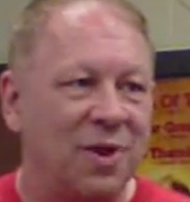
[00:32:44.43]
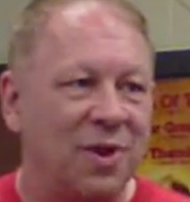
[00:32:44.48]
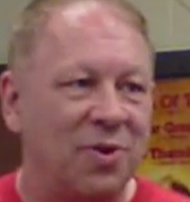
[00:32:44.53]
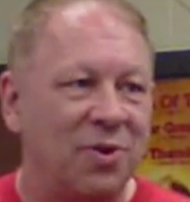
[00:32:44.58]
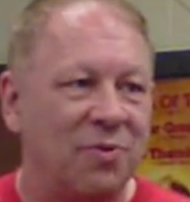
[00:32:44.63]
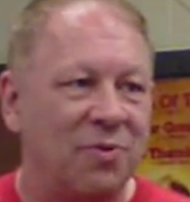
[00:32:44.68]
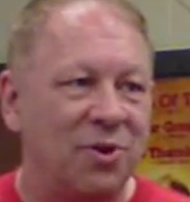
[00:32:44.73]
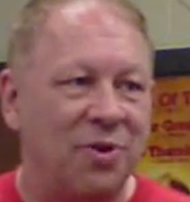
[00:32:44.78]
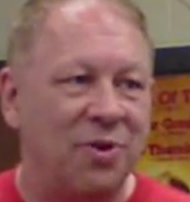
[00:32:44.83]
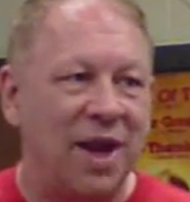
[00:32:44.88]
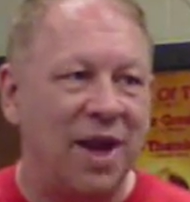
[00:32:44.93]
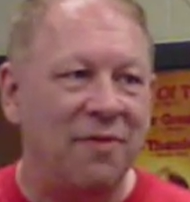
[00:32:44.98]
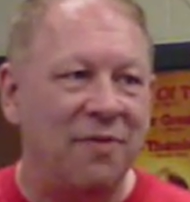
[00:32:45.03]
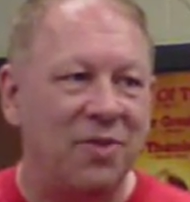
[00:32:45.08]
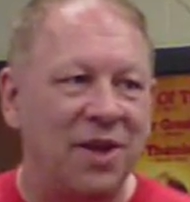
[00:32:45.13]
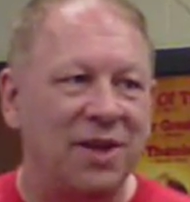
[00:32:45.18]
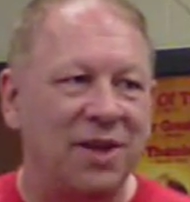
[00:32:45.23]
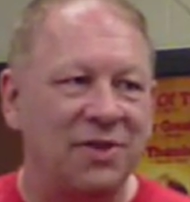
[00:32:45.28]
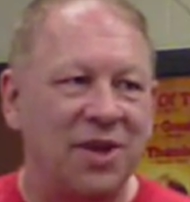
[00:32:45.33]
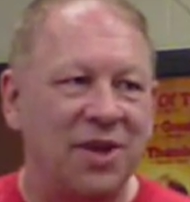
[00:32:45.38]
When you have
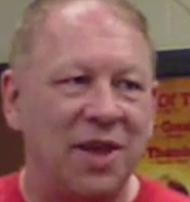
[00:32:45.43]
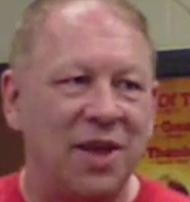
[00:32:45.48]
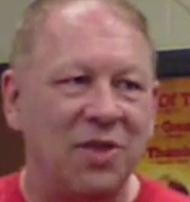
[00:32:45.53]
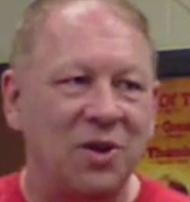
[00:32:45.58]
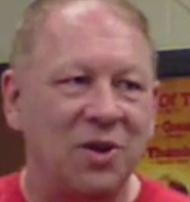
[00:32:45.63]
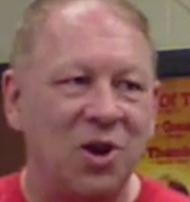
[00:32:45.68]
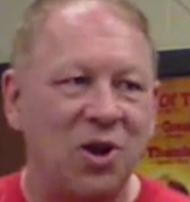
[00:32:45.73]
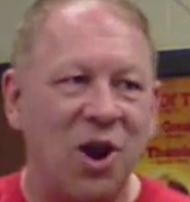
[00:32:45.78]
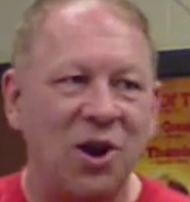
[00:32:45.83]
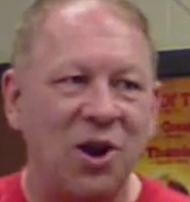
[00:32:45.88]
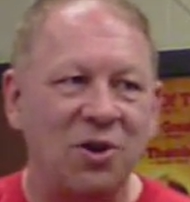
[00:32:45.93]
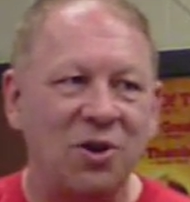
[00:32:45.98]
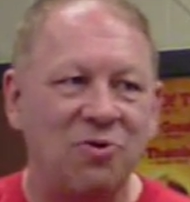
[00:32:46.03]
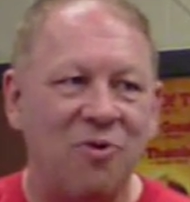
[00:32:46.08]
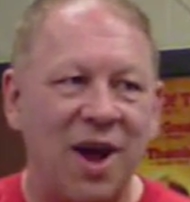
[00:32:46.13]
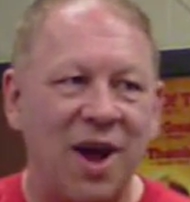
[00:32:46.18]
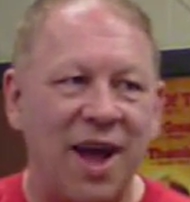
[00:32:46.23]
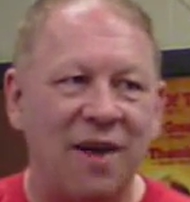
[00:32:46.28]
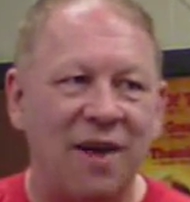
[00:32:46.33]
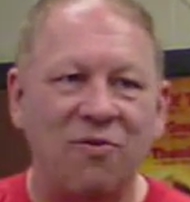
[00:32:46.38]
things on the hard
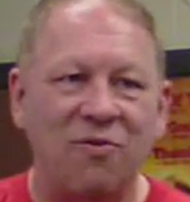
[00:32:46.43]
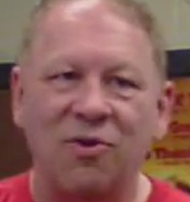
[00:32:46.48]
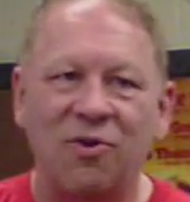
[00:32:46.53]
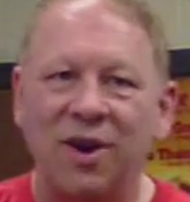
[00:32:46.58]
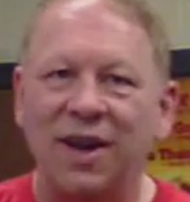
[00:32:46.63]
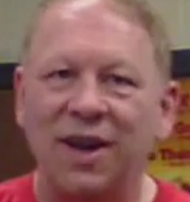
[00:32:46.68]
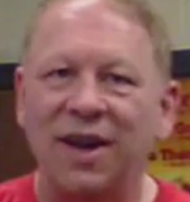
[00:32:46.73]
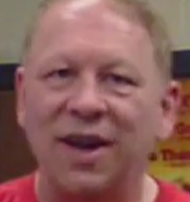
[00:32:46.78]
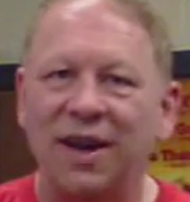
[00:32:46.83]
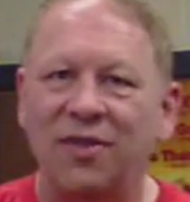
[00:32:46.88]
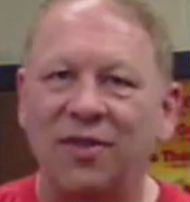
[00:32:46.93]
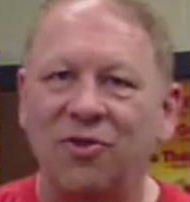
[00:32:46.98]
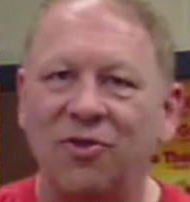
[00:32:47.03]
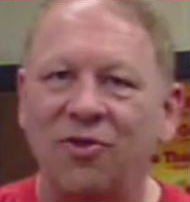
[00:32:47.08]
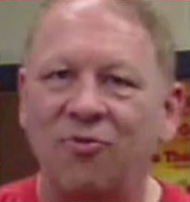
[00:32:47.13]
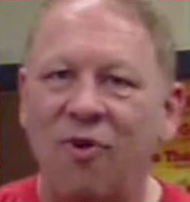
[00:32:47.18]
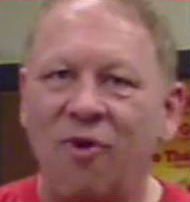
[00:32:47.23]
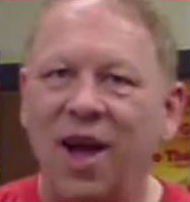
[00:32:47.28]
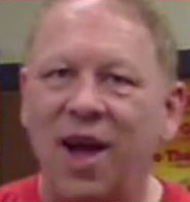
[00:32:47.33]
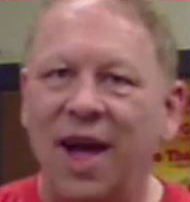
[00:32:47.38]
drive or any
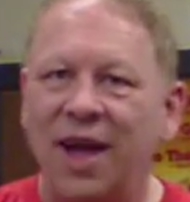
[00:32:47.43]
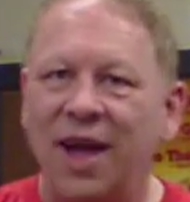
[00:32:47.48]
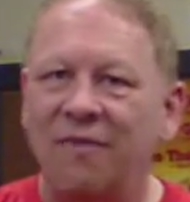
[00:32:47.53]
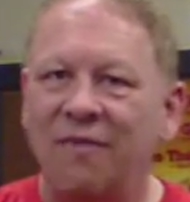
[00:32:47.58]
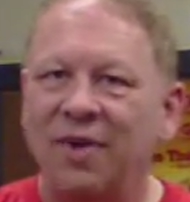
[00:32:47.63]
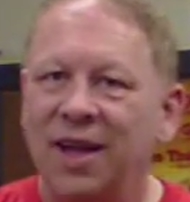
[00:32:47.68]
drive,